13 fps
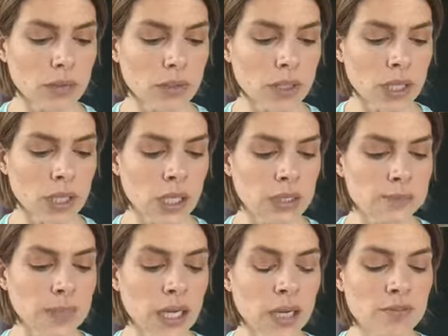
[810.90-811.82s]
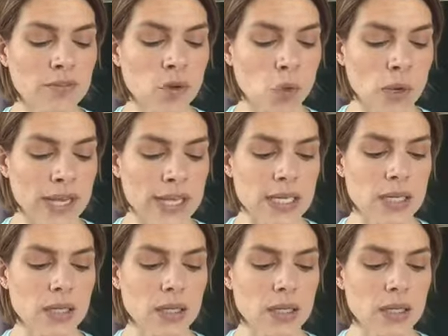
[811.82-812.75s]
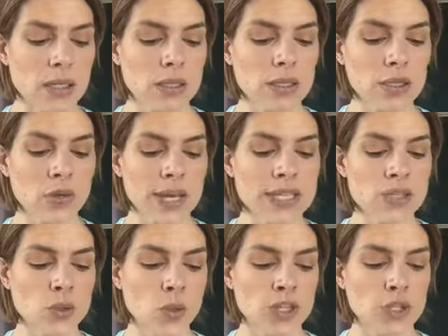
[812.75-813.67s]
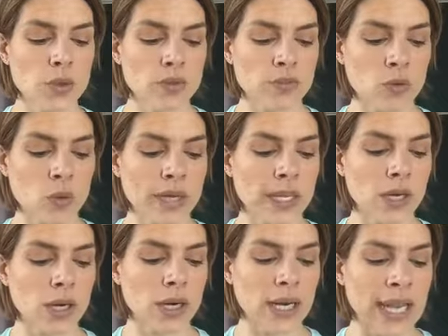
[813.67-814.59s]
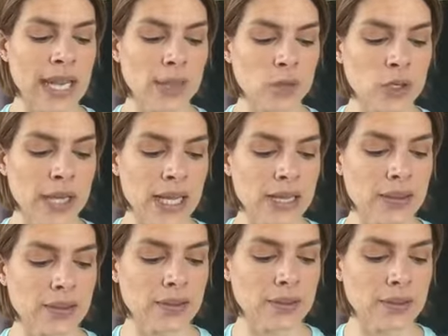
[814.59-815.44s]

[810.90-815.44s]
The grains you want to avoid are amaranth,